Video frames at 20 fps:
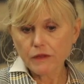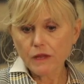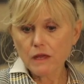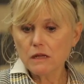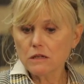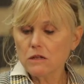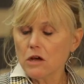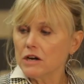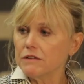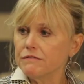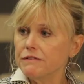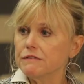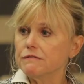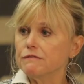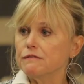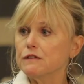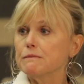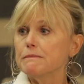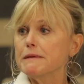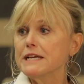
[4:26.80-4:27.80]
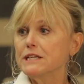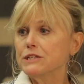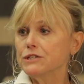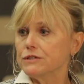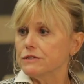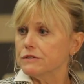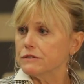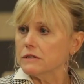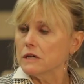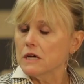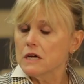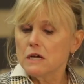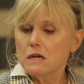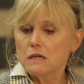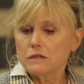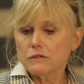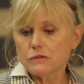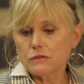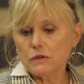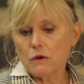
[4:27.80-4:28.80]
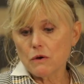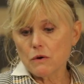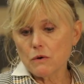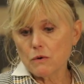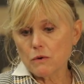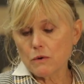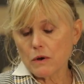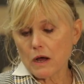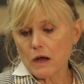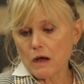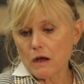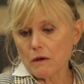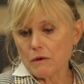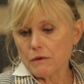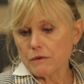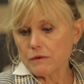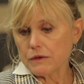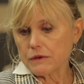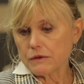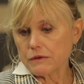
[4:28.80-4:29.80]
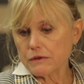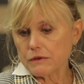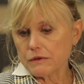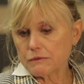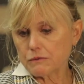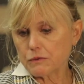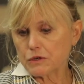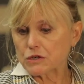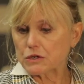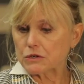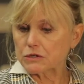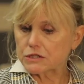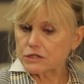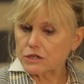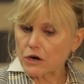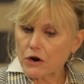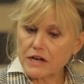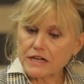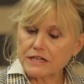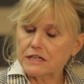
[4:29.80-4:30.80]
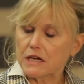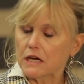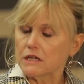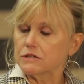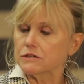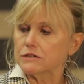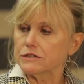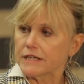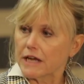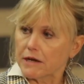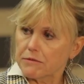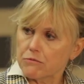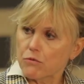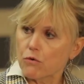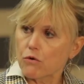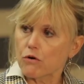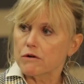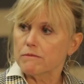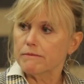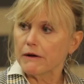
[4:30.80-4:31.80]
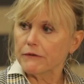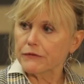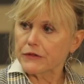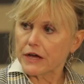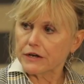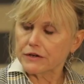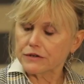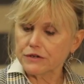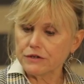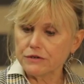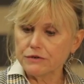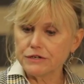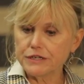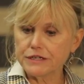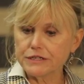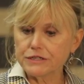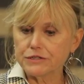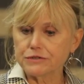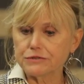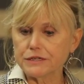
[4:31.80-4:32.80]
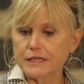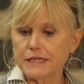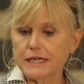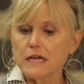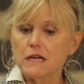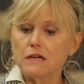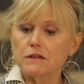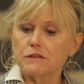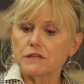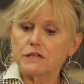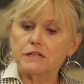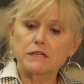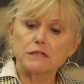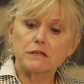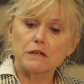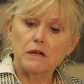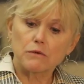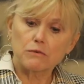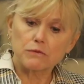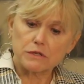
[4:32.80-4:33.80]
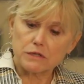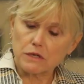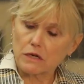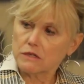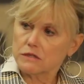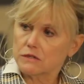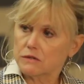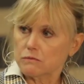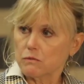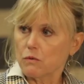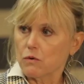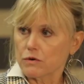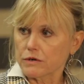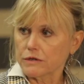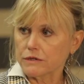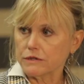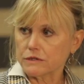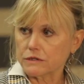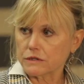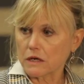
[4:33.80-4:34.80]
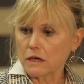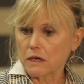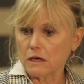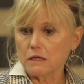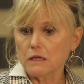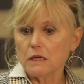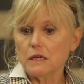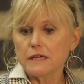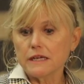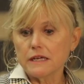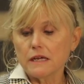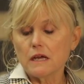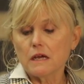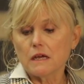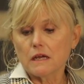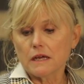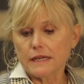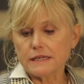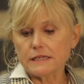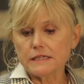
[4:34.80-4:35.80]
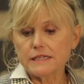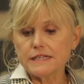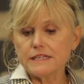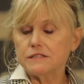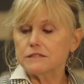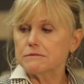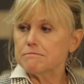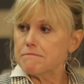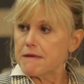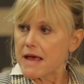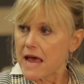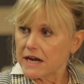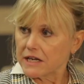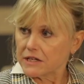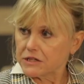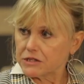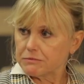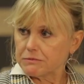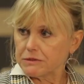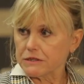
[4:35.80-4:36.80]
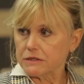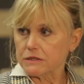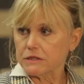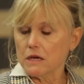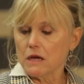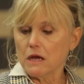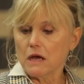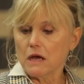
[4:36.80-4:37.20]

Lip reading: lot of inflammation. So we're starting to understand more about that acute injury, that it does warrant at least management,